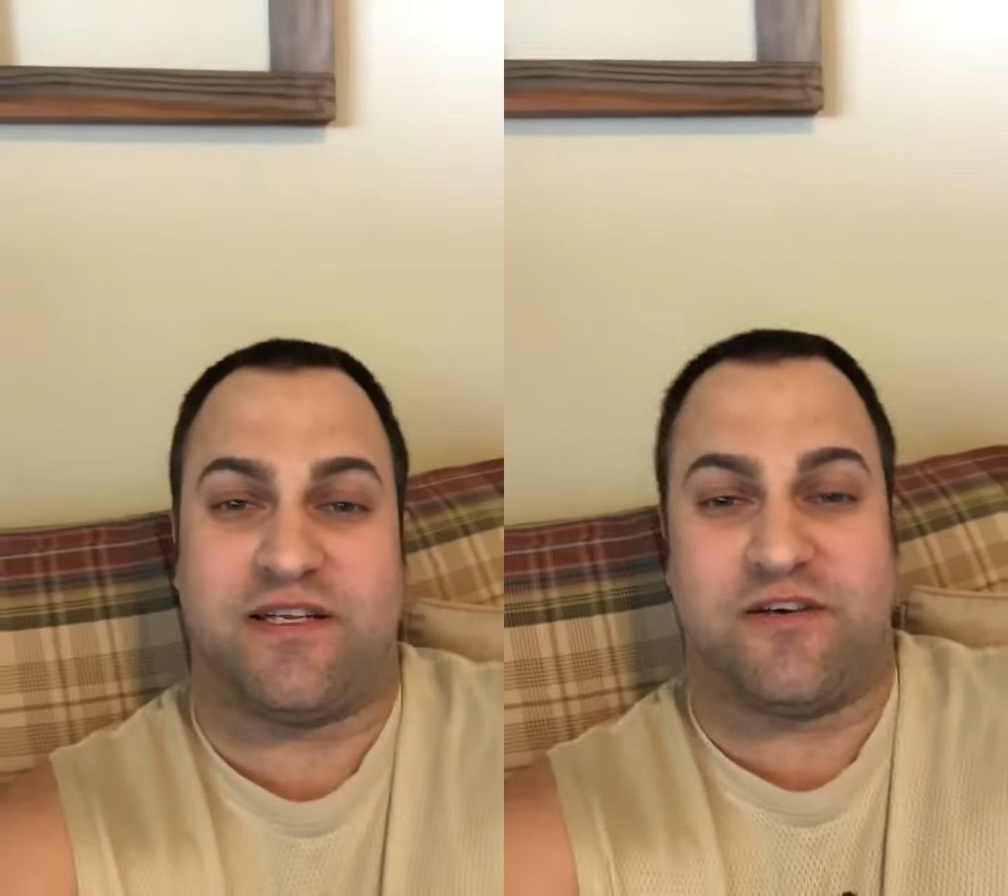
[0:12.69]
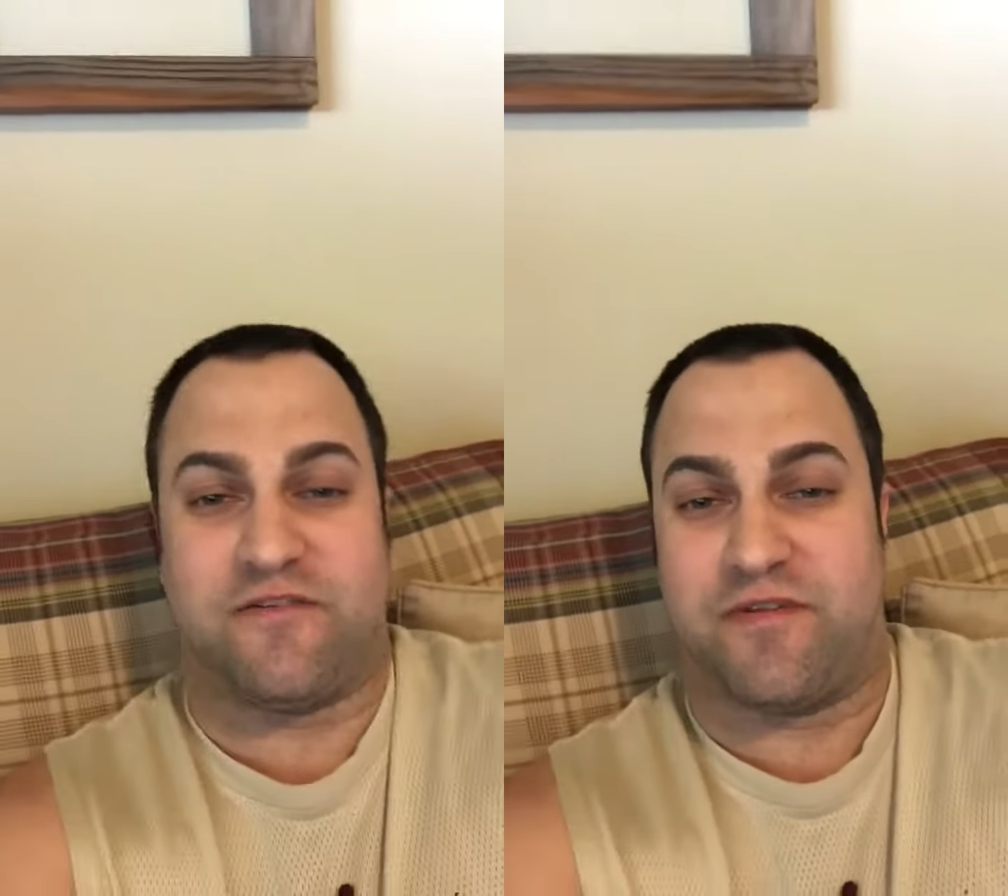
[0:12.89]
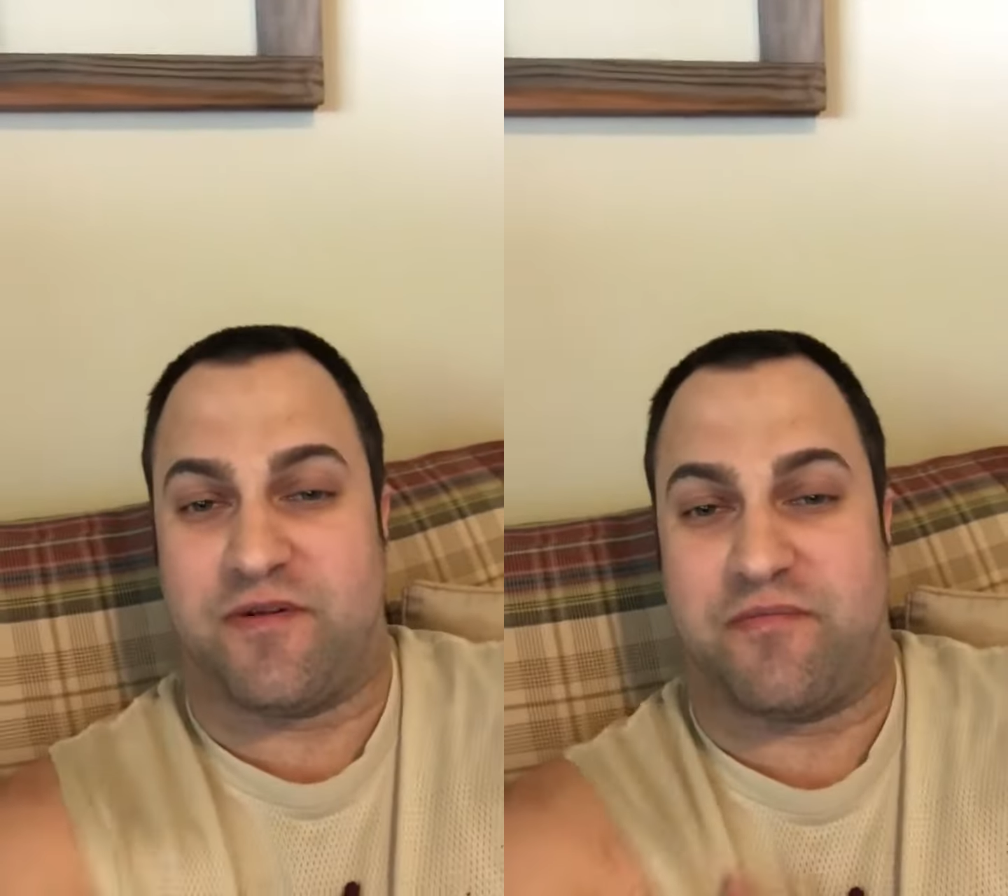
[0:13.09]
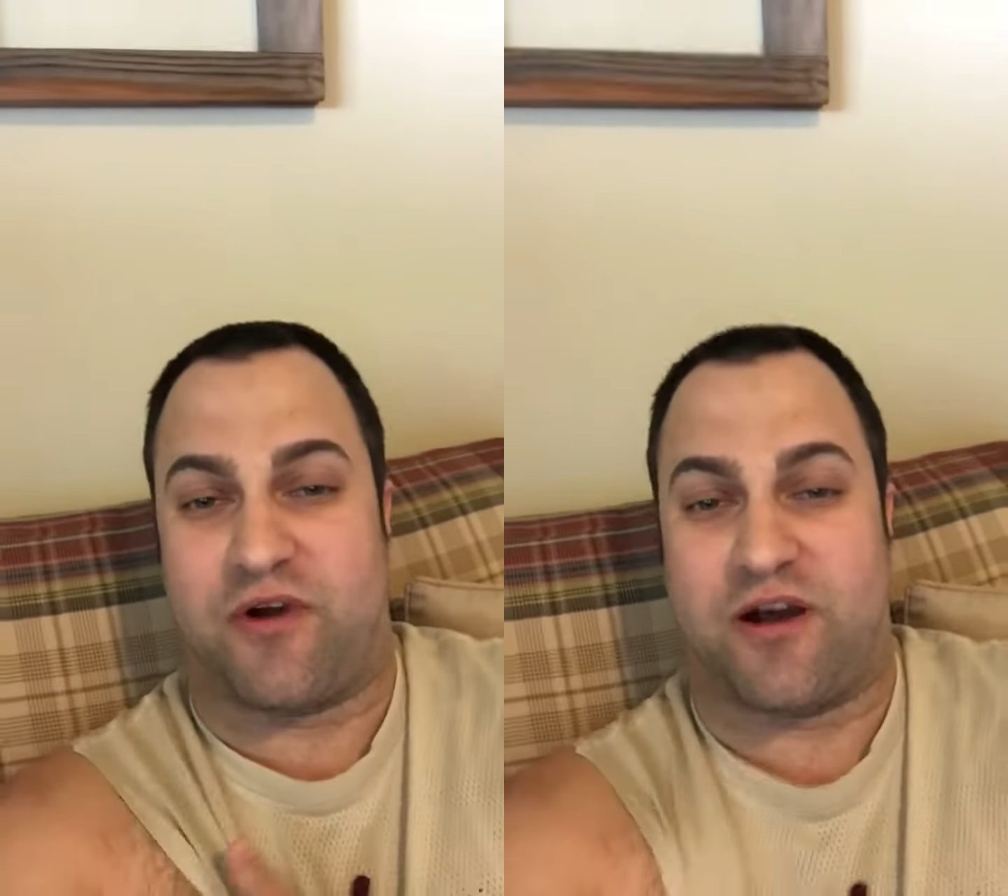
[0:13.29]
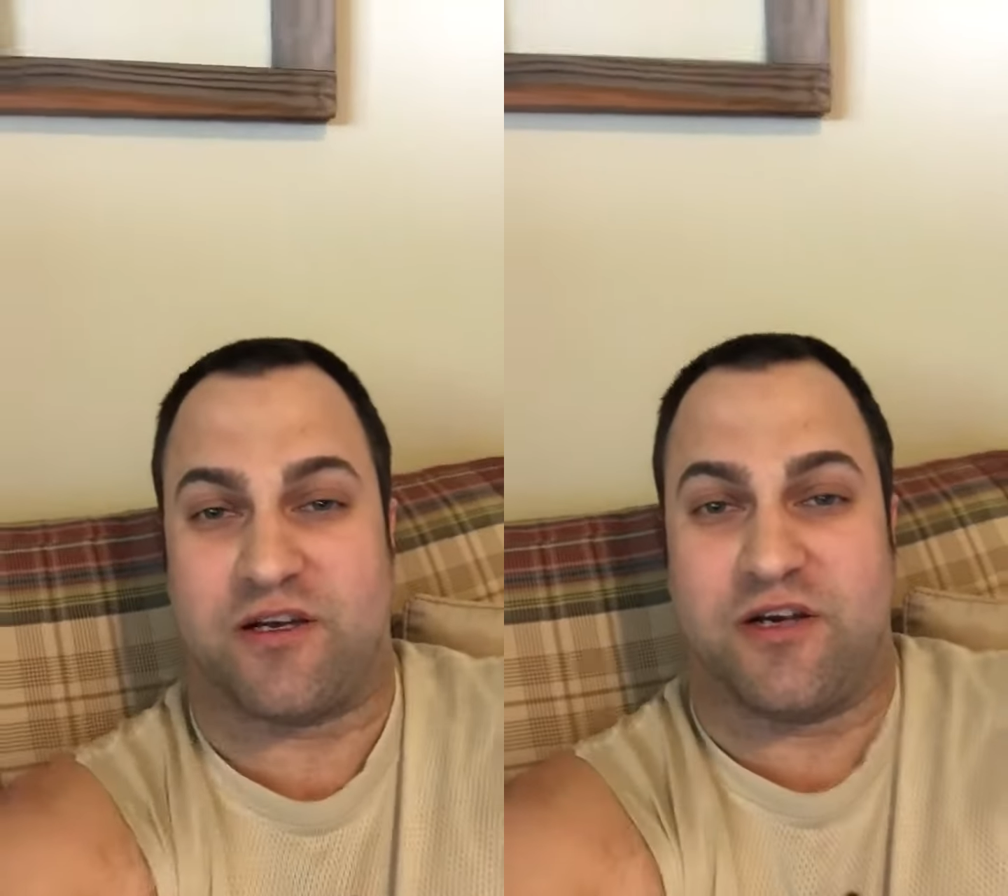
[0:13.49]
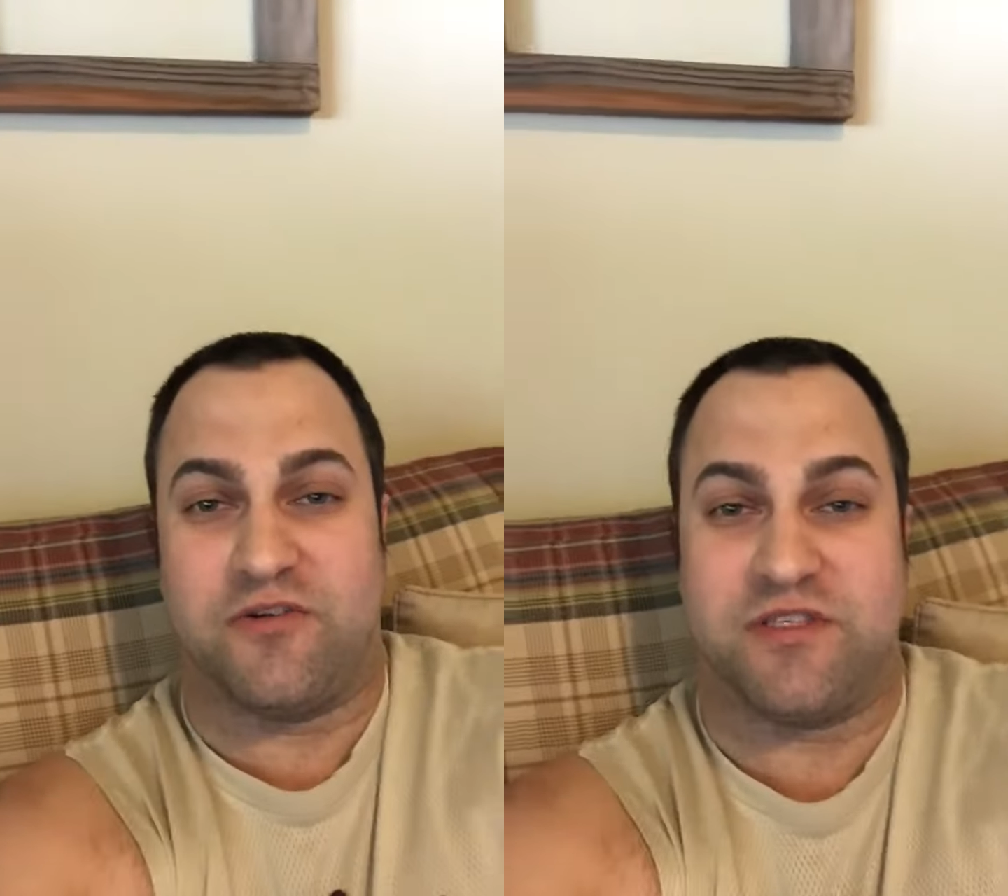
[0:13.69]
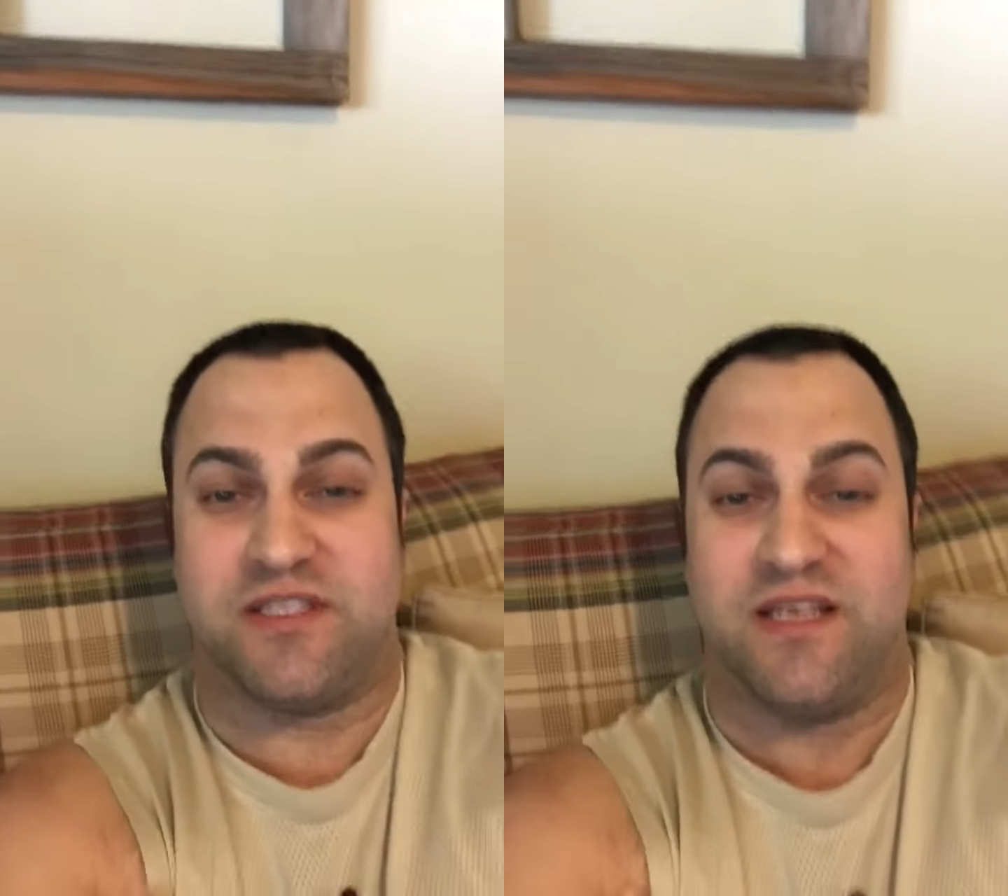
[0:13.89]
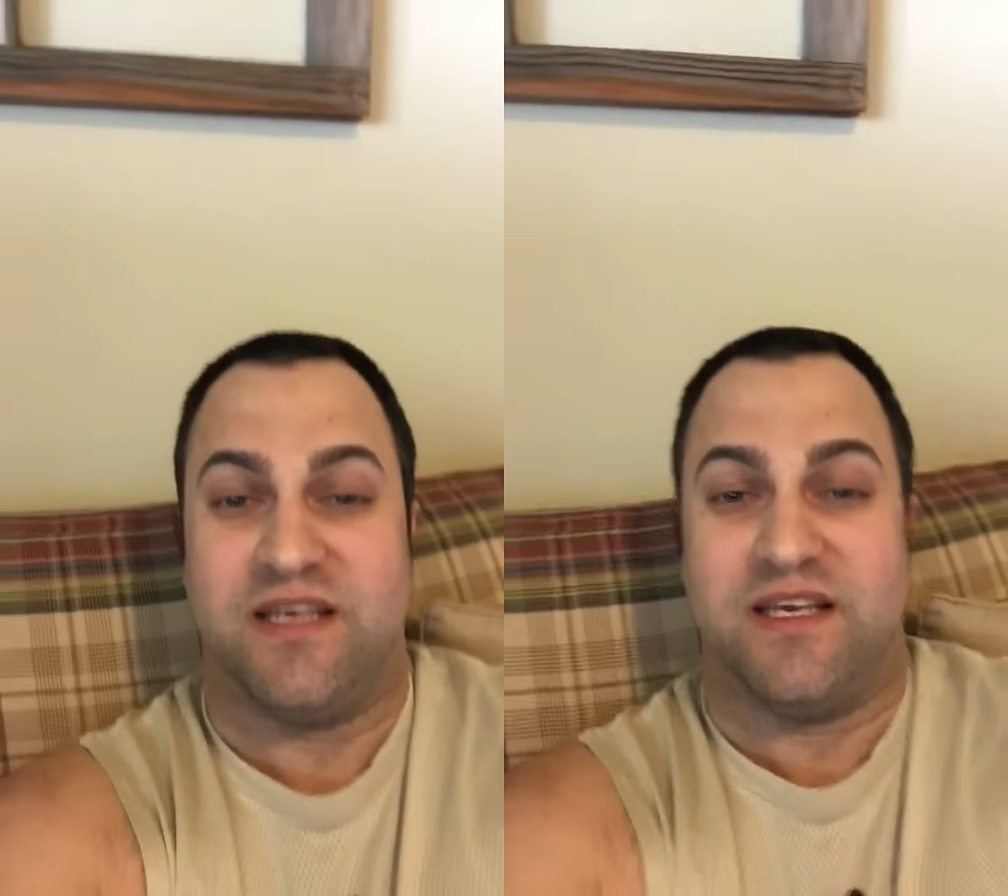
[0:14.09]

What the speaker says: deal from the Broncos